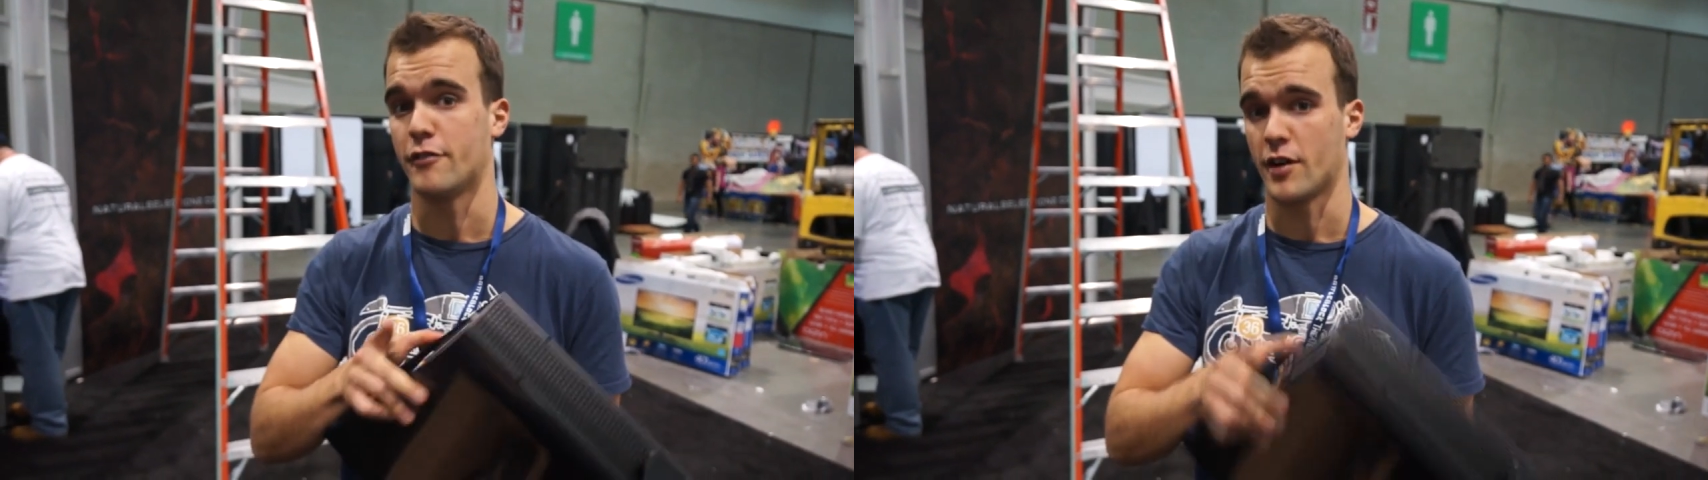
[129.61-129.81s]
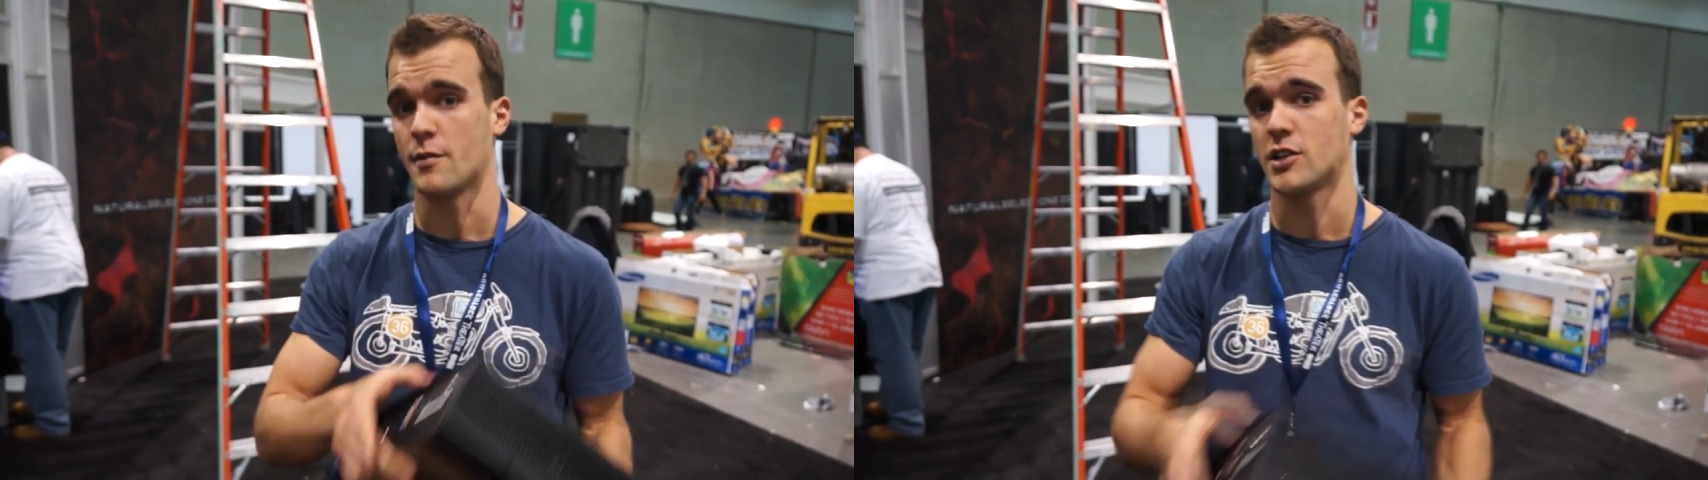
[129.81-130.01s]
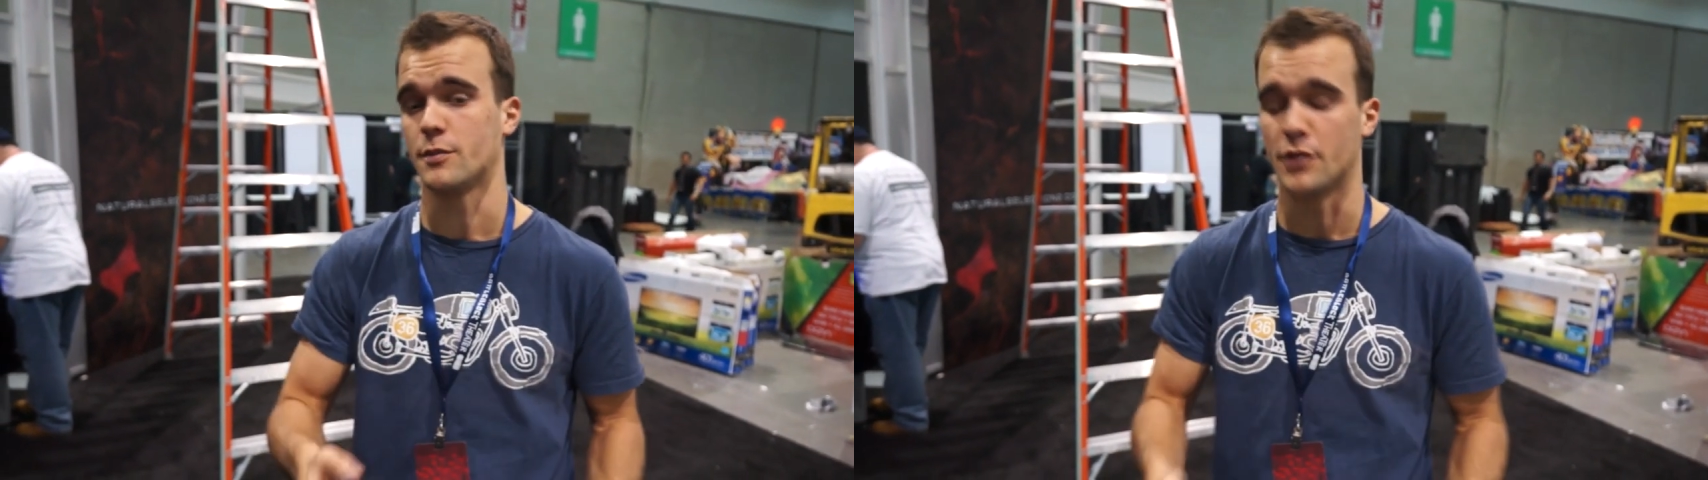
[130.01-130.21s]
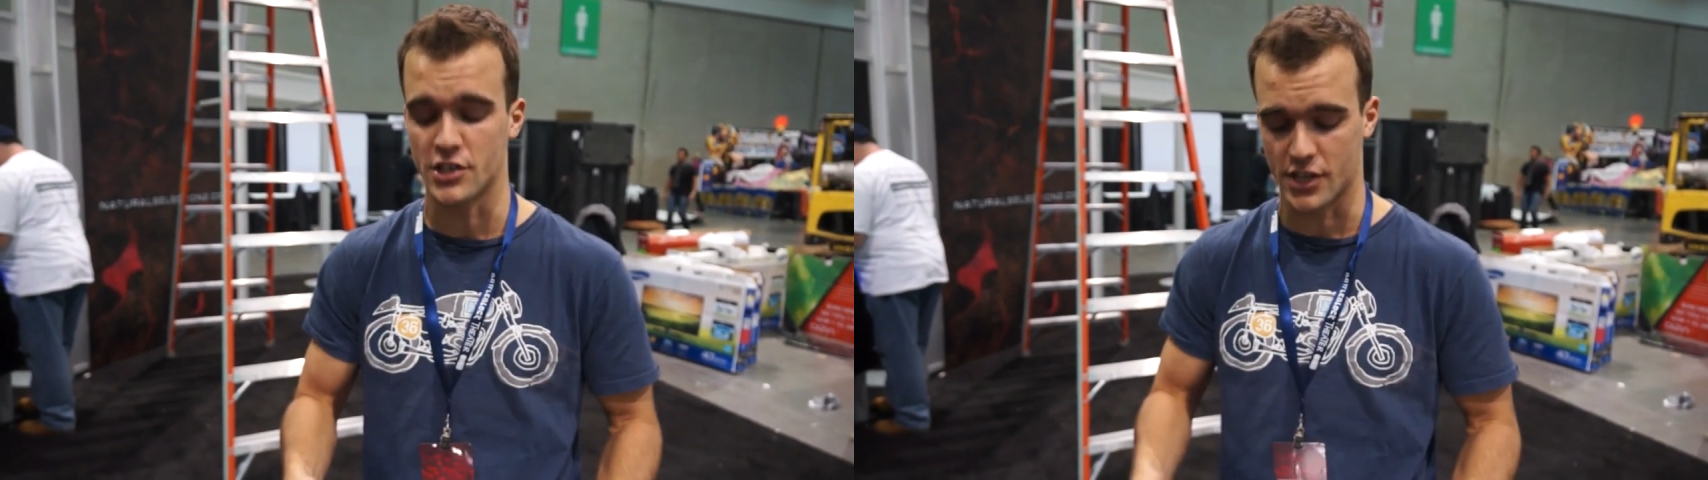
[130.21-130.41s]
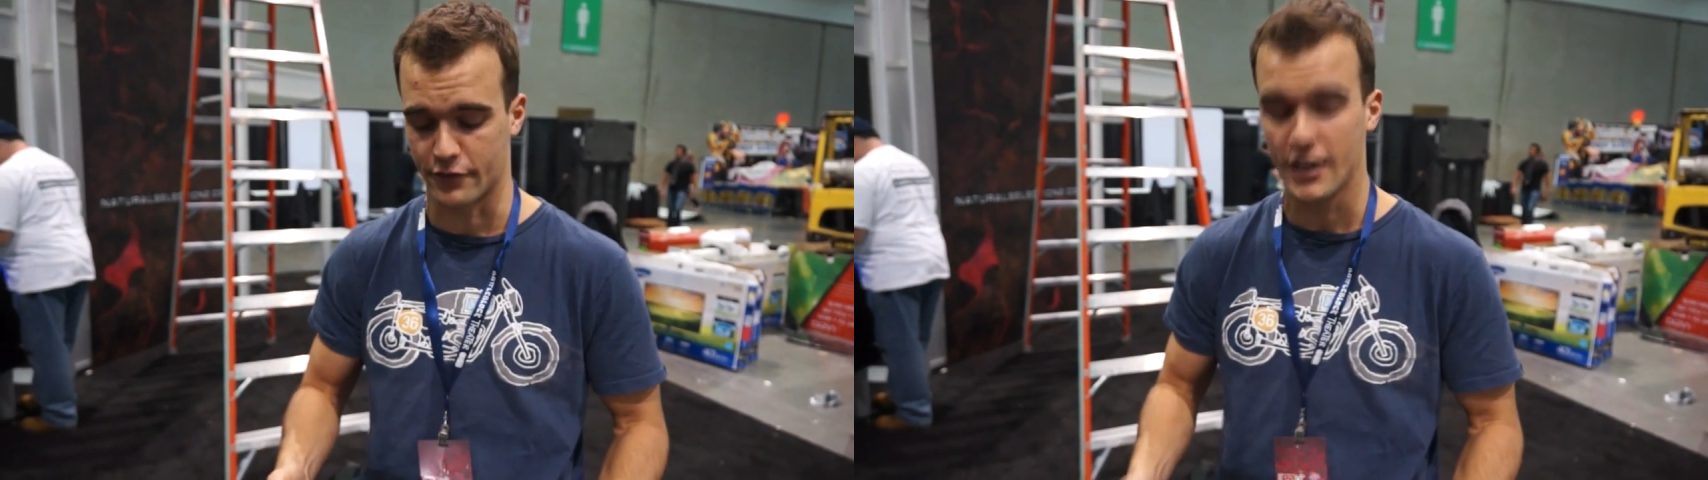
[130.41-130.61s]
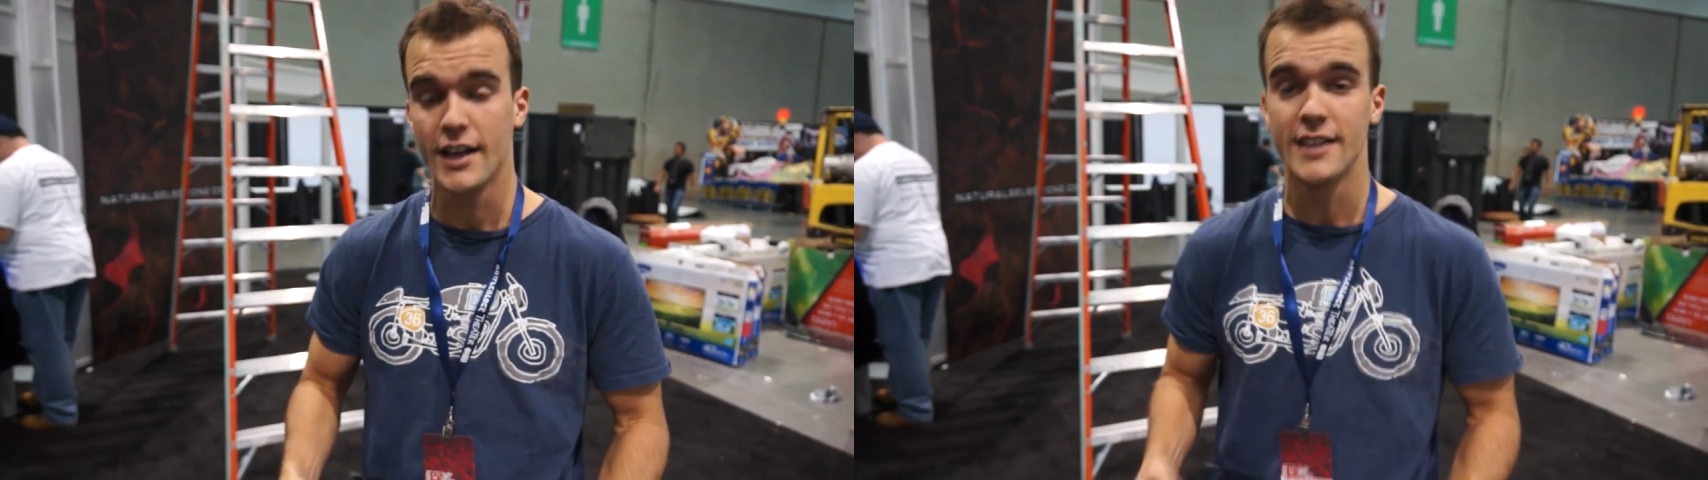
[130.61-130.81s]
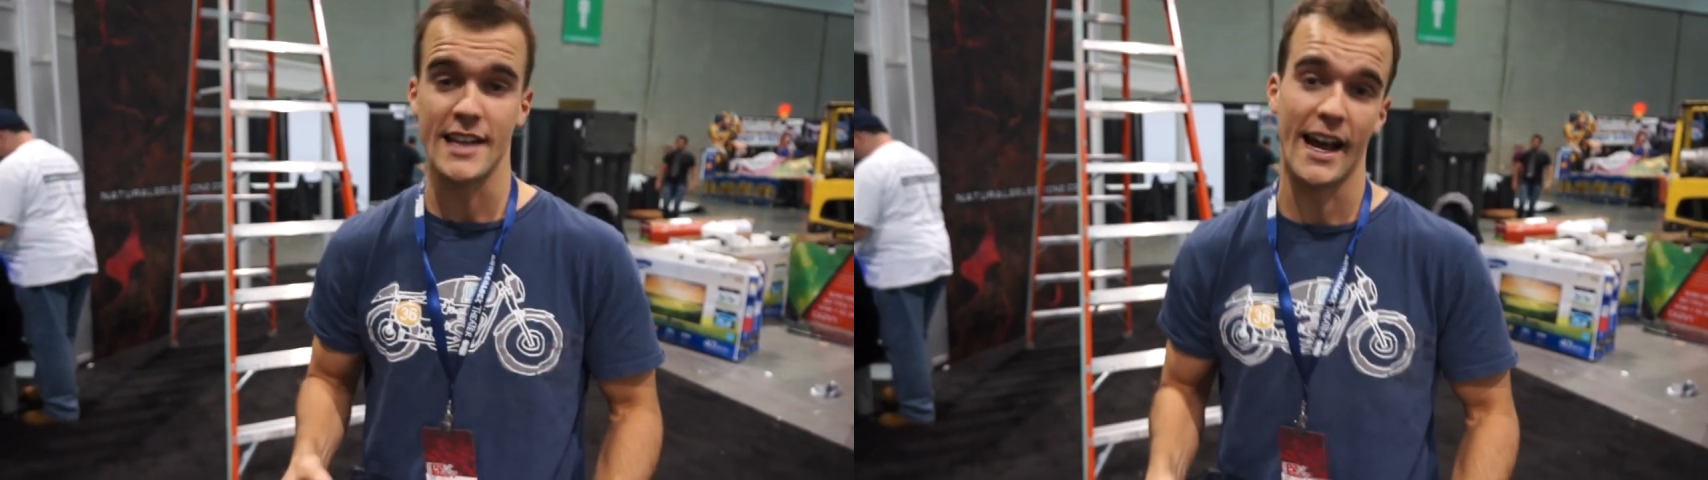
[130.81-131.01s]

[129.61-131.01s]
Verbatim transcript: very much appreciative to